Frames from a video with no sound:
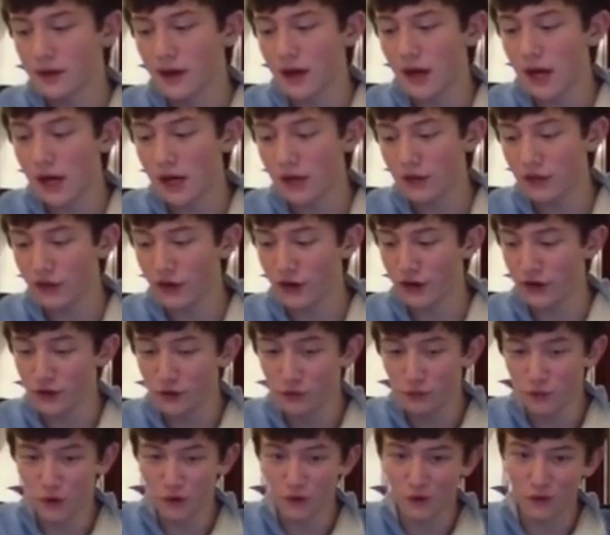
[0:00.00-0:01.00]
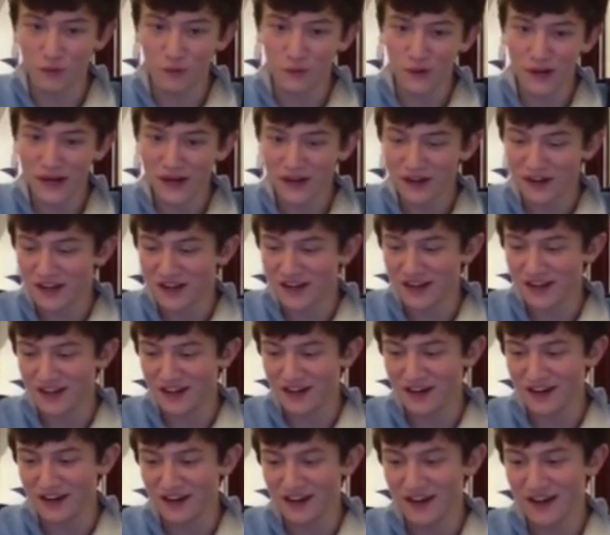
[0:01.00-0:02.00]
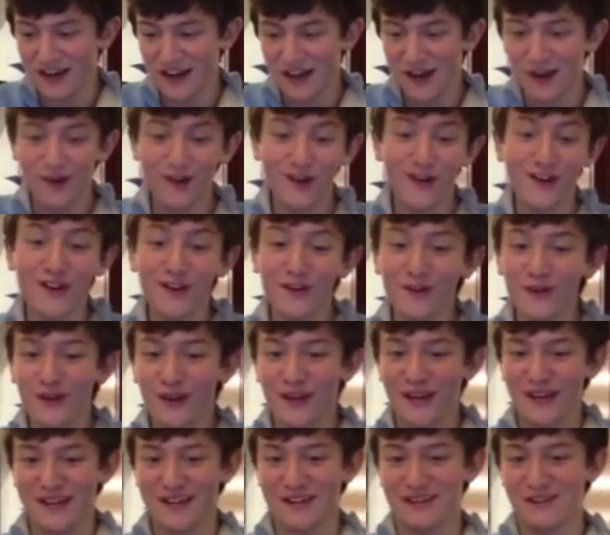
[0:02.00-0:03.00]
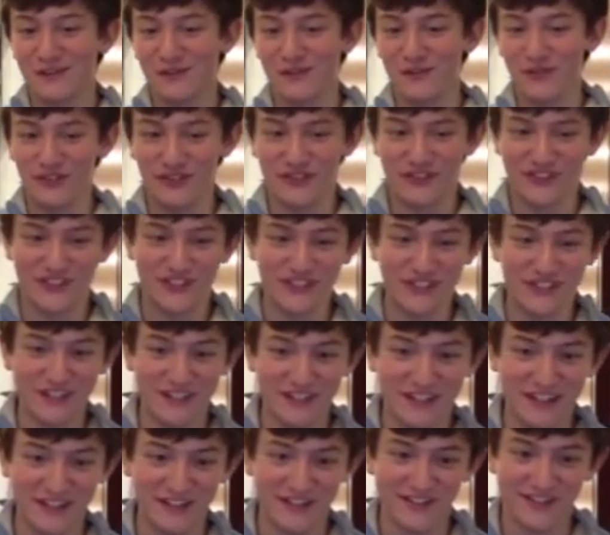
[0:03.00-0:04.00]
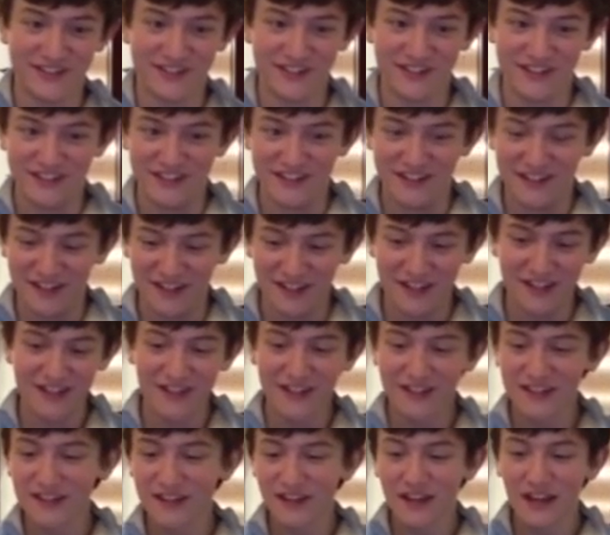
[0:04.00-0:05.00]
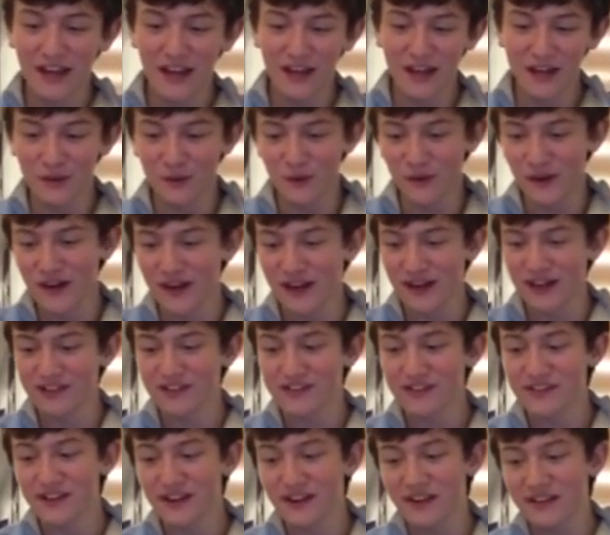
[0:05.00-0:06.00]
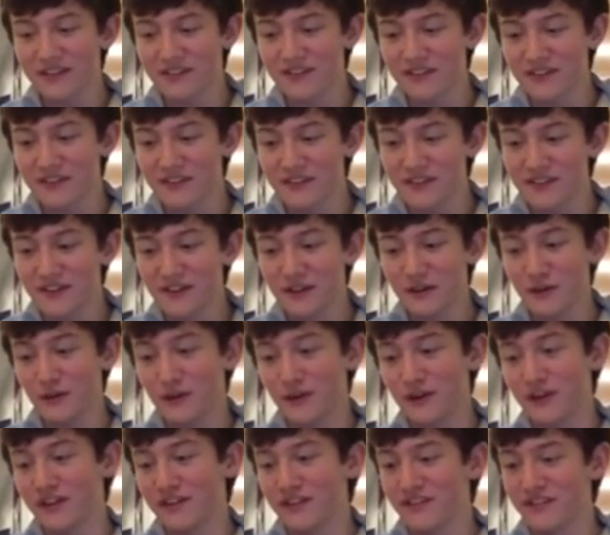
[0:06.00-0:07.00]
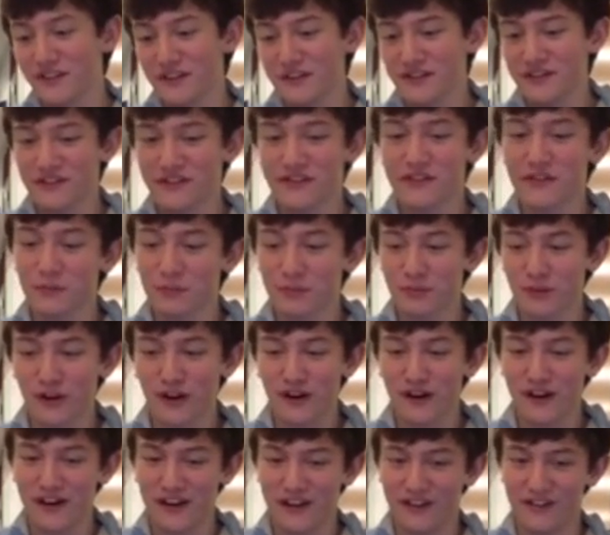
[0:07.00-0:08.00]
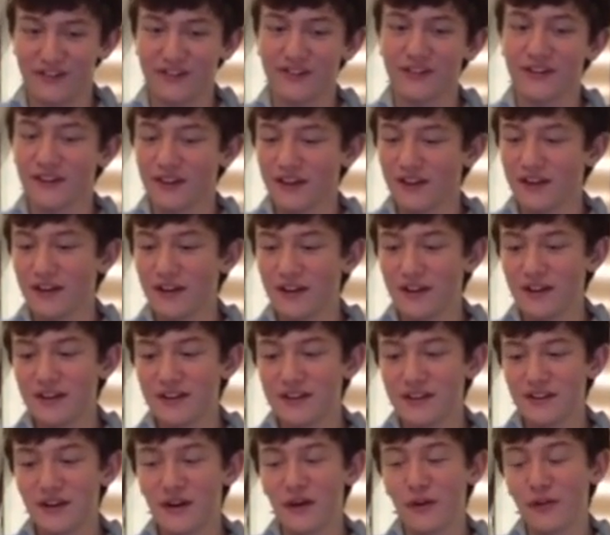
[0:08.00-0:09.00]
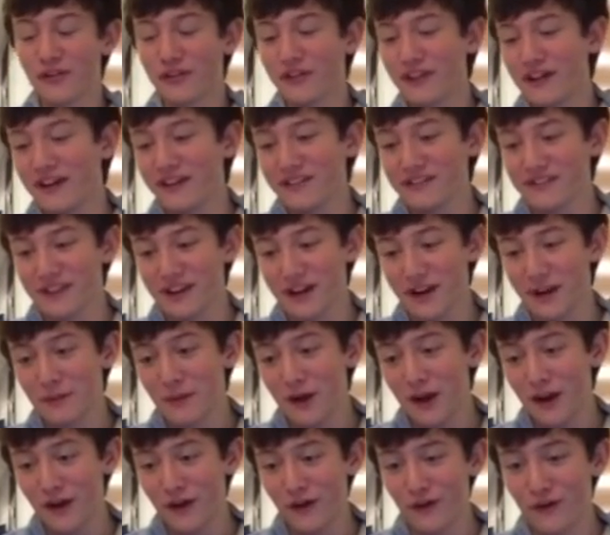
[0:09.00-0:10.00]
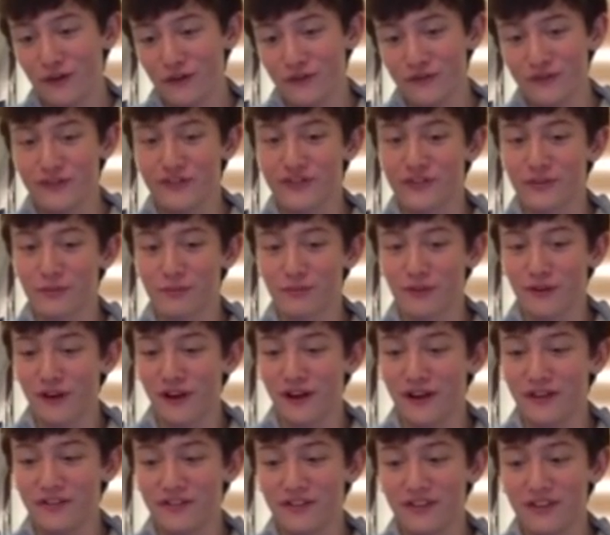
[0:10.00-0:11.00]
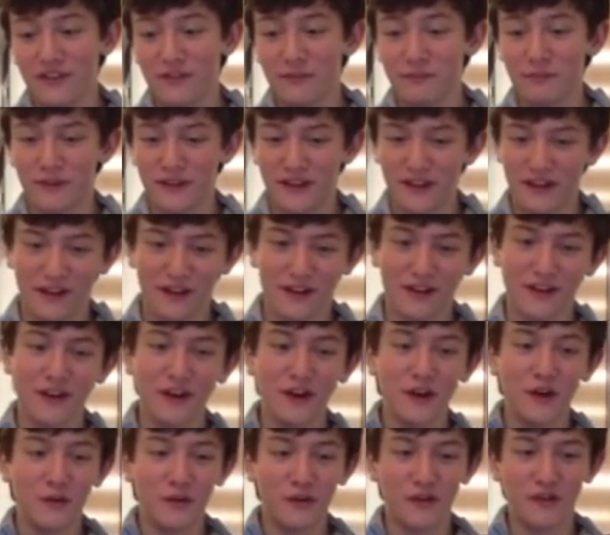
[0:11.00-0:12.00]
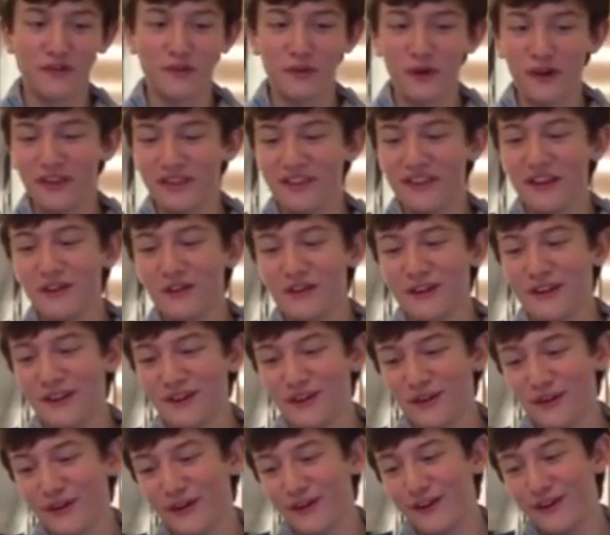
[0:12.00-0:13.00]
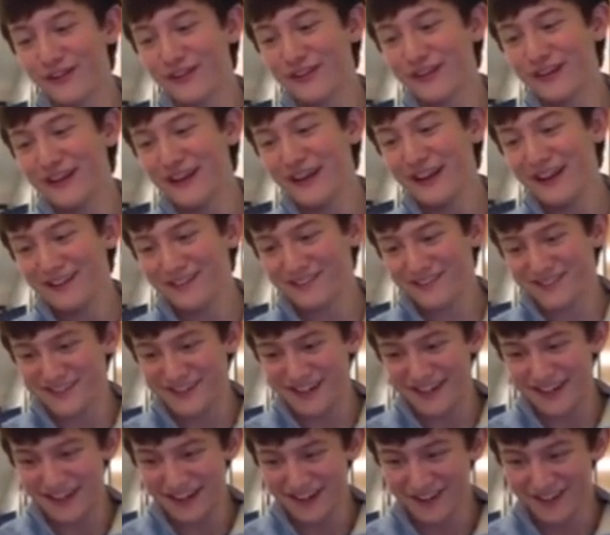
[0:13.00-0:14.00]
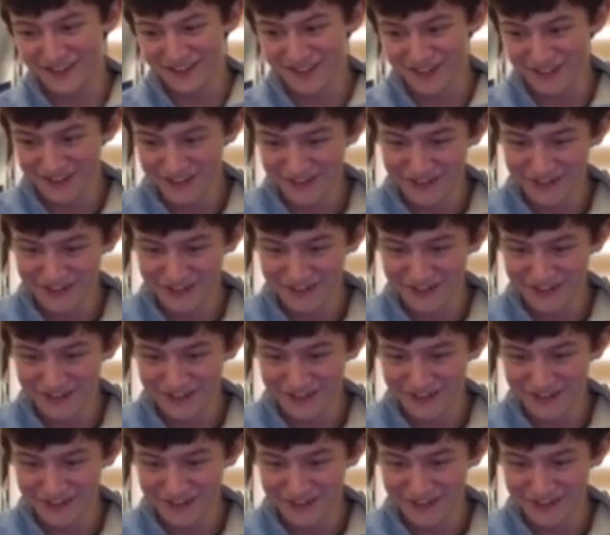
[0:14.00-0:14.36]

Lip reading: I thought you were eradicated. How did you get out of the CDC? Anyway, it's nice to see you, and it's such a surprise. You know, the last time I heard of a surprise this big was when you killed all the Aztecs.